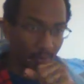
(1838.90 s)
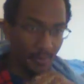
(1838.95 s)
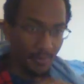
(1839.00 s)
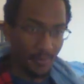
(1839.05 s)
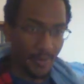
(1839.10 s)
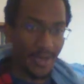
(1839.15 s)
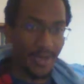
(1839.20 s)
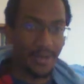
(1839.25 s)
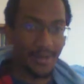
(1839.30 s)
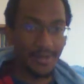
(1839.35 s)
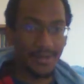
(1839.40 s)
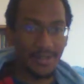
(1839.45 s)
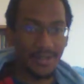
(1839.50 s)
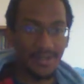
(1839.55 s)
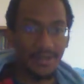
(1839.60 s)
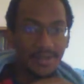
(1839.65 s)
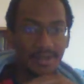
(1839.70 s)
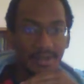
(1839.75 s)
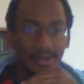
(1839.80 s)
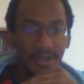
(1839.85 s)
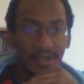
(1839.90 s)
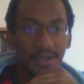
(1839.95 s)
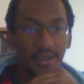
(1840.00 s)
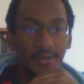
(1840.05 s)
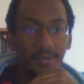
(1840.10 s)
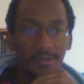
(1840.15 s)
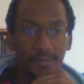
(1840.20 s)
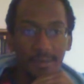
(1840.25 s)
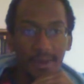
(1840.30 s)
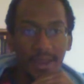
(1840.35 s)
great intensity,
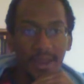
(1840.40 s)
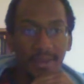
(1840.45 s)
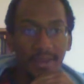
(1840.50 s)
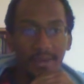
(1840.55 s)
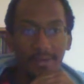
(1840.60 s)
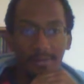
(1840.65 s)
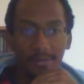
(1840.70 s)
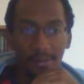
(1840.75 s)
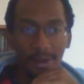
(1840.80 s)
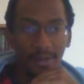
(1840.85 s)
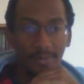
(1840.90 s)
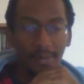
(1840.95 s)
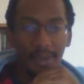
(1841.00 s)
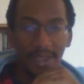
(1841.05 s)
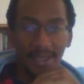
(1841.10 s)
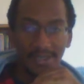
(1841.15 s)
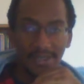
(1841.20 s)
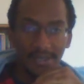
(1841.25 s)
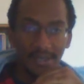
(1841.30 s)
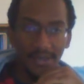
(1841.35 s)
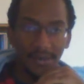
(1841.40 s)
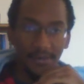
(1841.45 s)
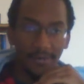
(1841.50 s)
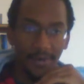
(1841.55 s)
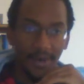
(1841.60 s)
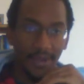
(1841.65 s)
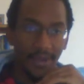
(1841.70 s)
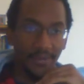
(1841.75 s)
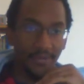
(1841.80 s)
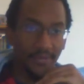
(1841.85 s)
great pacing,
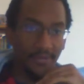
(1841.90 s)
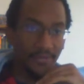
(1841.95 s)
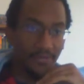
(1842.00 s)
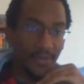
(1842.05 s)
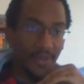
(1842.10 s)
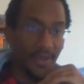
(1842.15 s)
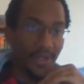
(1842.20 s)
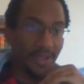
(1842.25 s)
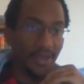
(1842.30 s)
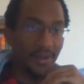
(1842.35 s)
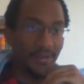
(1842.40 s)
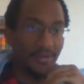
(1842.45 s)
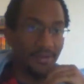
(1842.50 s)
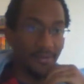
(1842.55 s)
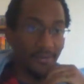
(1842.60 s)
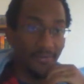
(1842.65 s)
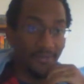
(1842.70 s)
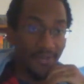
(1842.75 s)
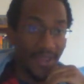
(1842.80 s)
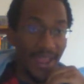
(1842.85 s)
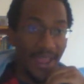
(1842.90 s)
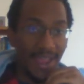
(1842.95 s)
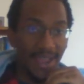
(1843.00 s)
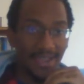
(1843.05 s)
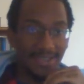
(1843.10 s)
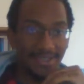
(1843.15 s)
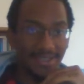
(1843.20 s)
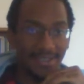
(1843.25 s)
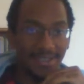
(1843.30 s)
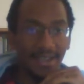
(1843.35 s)
great fun,
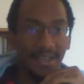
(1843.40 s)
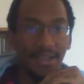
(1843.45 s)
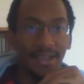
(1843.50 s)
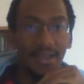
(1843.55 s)
fast.